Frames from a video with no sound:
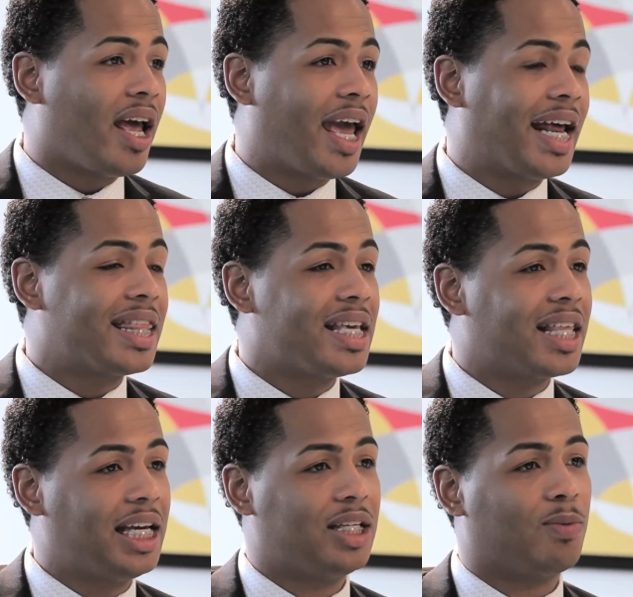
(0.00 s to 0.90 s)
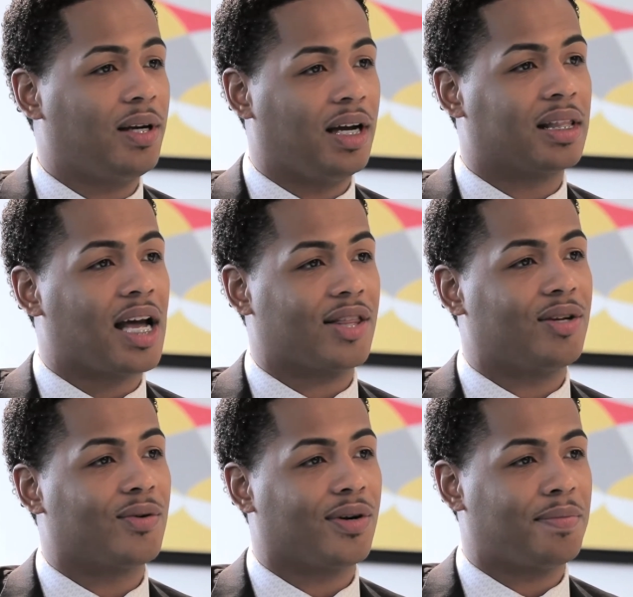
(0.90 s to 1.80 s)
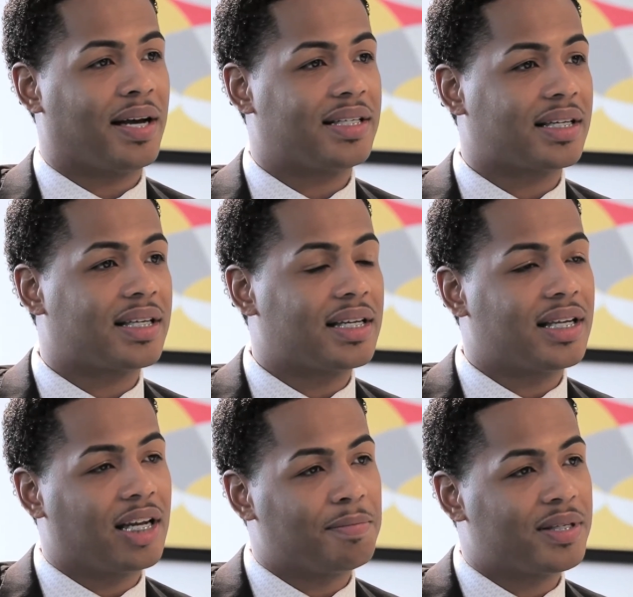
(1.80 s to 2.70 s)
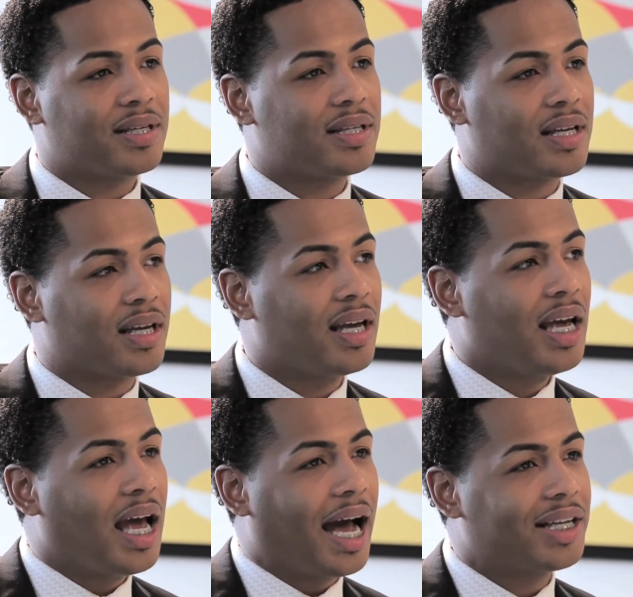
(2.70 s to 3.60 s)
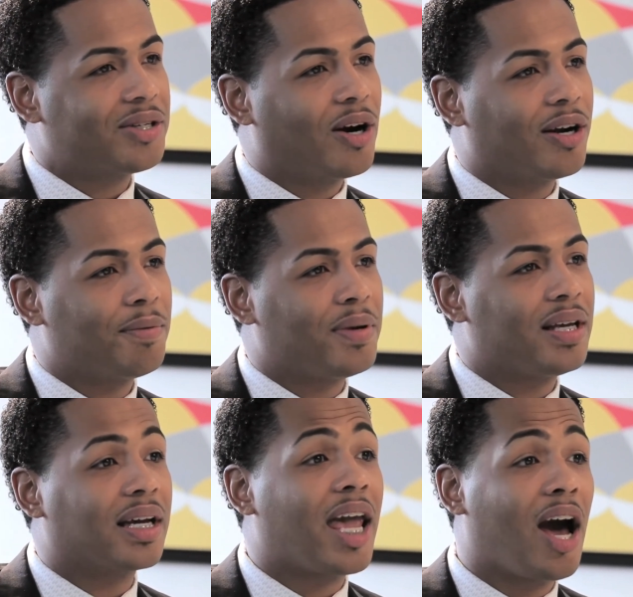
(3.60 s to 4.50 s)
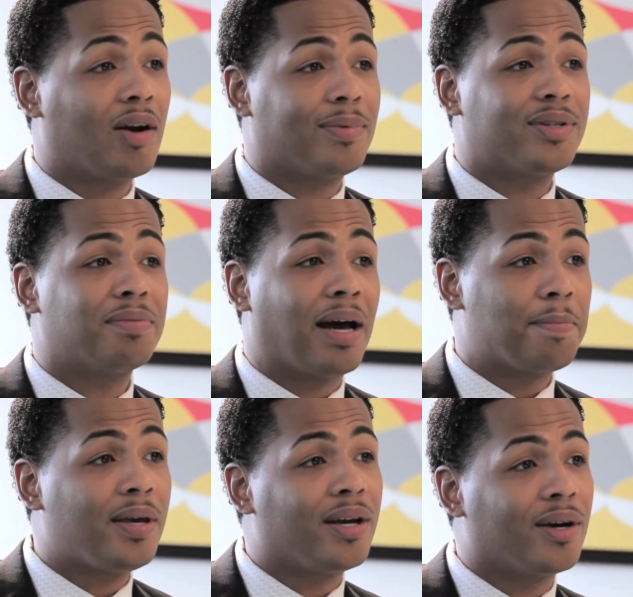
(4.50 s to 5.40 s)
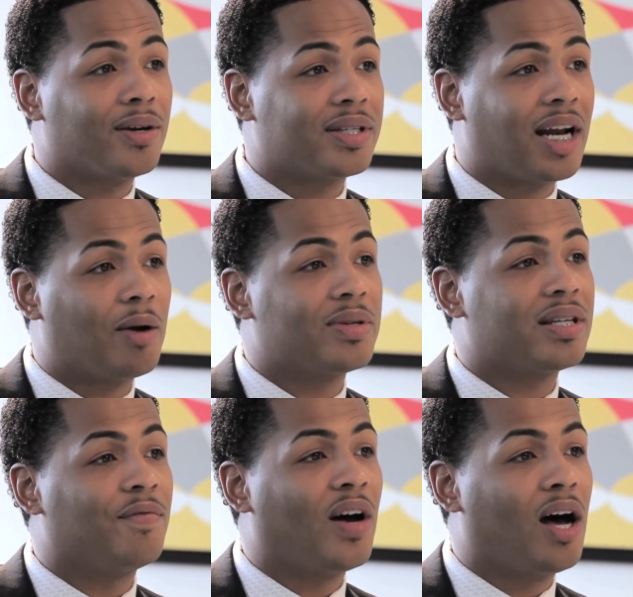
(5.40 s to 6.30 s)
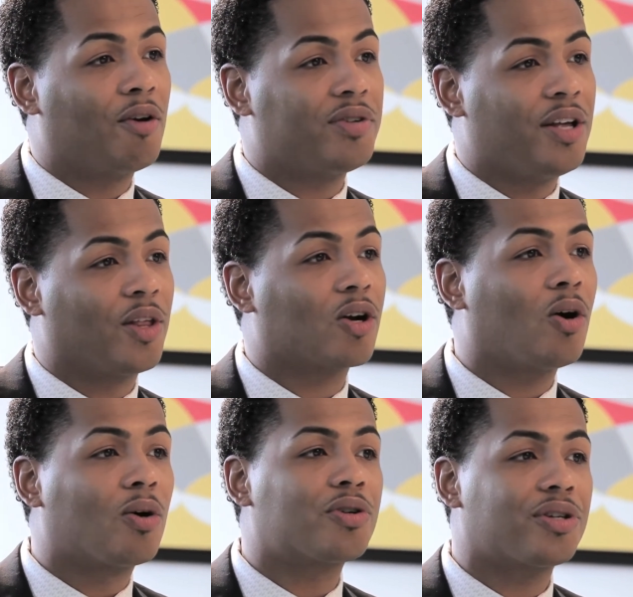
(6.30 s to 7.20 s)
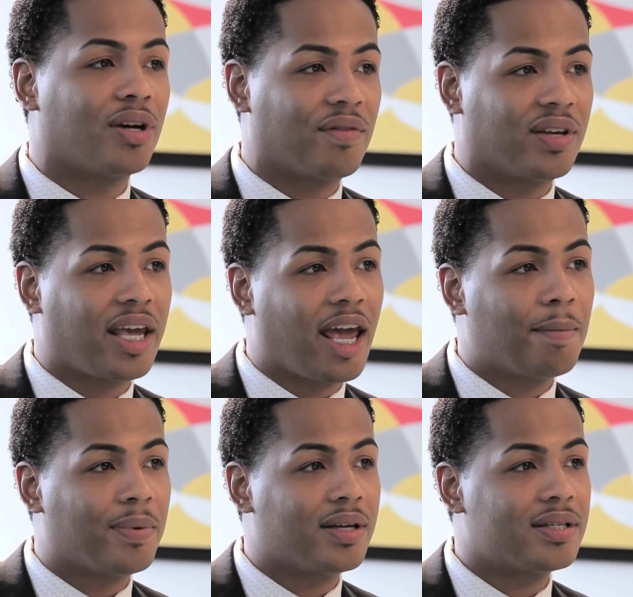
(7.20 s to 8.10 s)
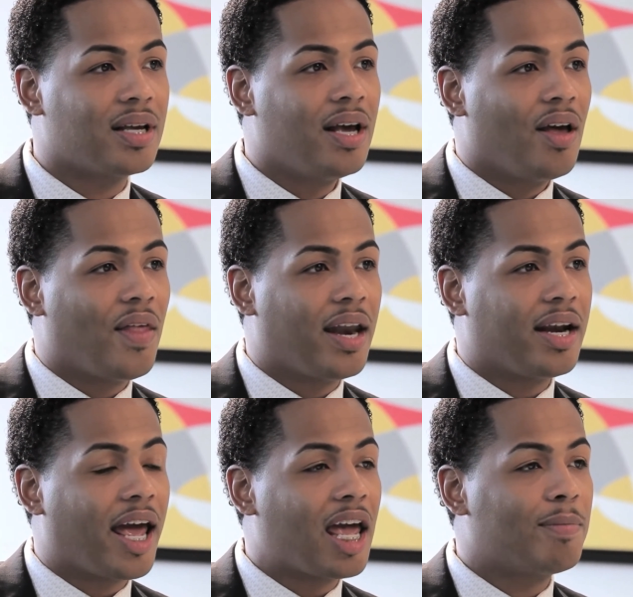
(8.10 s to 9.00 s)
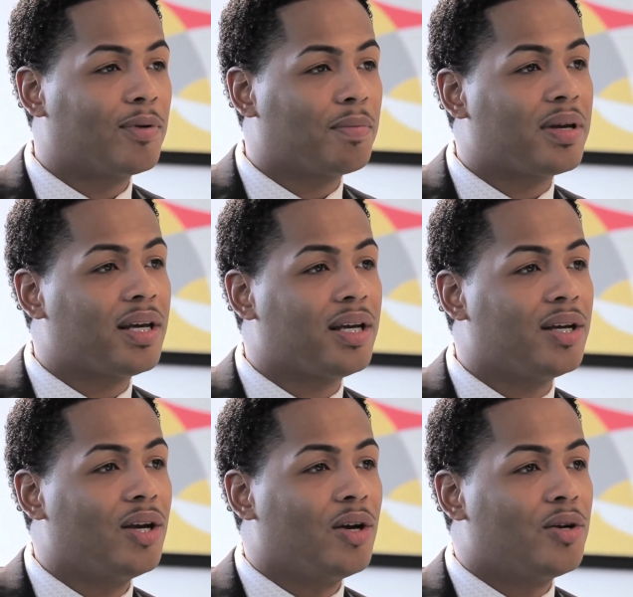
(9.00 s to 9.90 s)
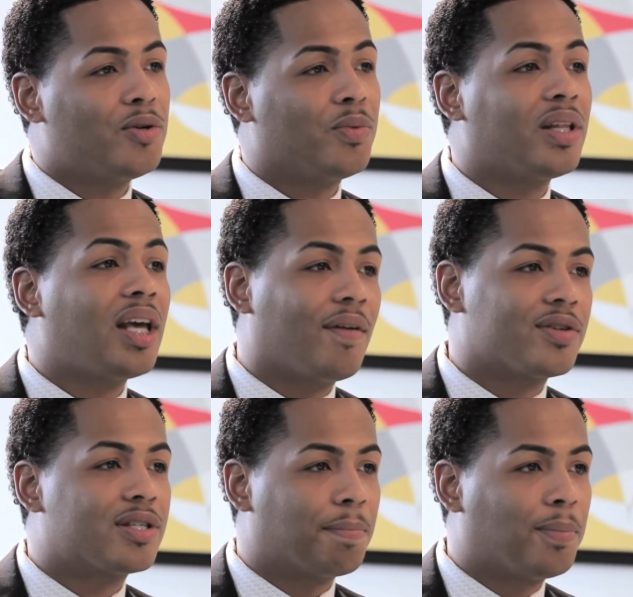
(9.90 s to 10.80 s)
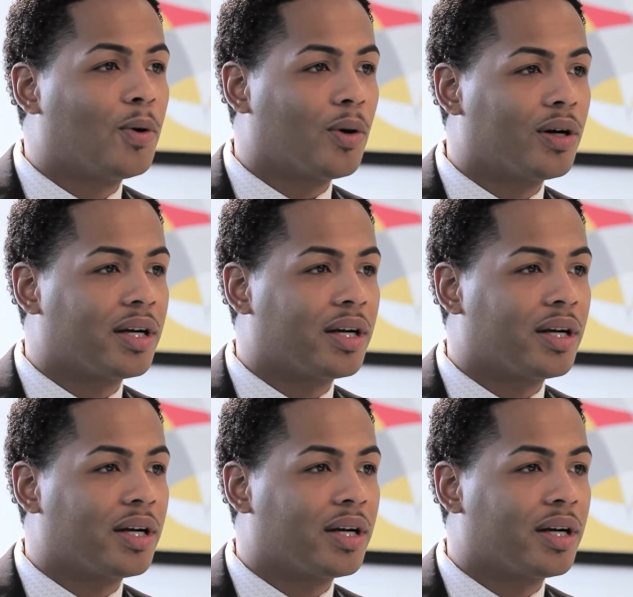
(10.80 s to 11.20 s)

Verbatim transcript: and I think that is what unlocked the door to my success at MCC. I started being accountable to my peers, and I was involved in the culture of the campus that enabled me to really have a support